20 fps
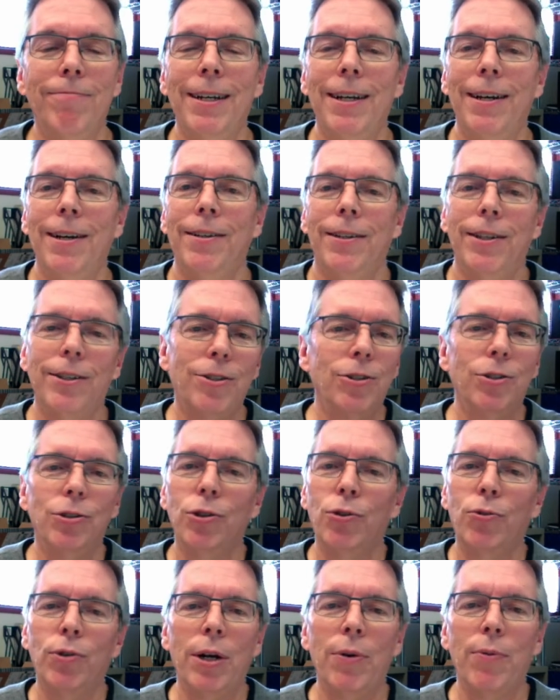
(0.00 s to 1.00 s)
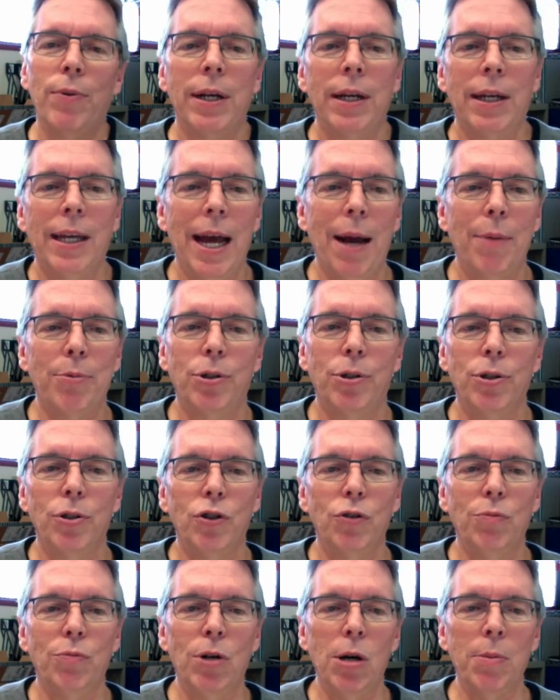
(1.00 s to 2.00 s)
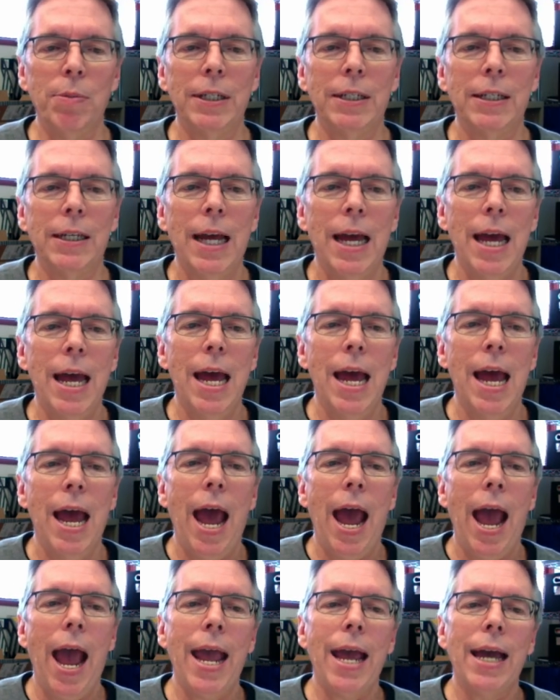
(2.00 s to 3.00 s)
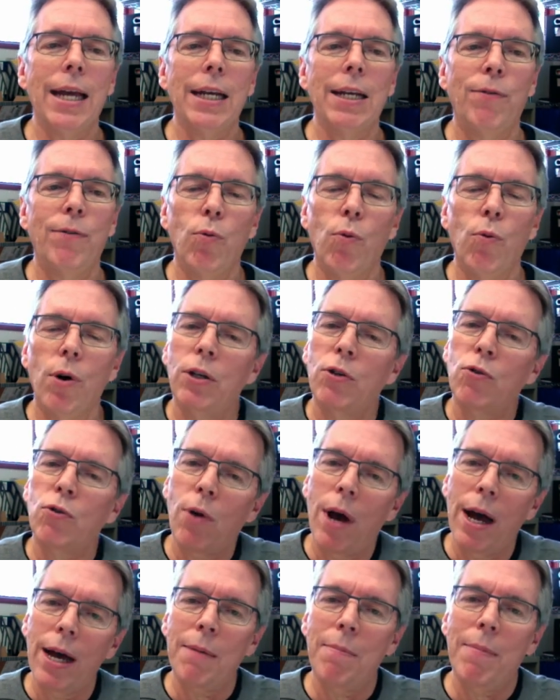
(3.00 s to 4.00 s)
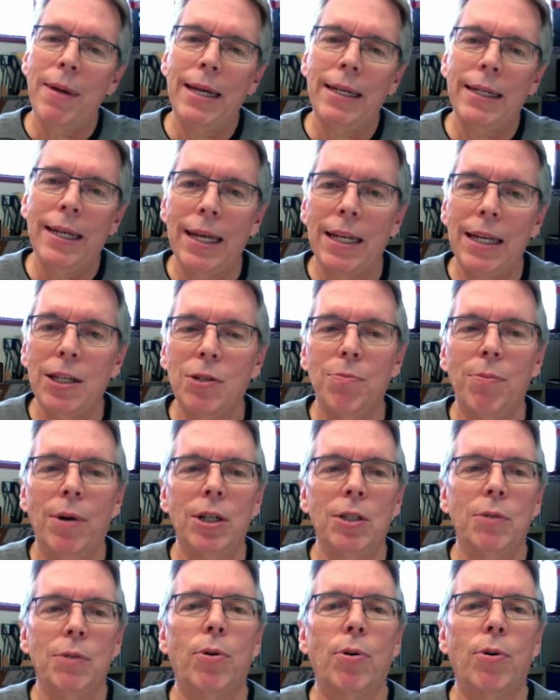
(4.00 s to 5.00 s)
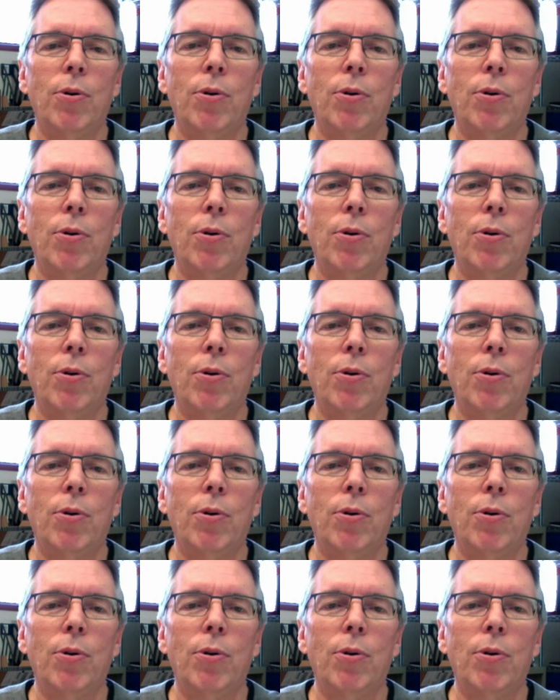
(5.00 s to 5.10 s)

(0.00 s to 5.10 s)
This is a great way to capture those moments. And if you want to try to maintain as much personal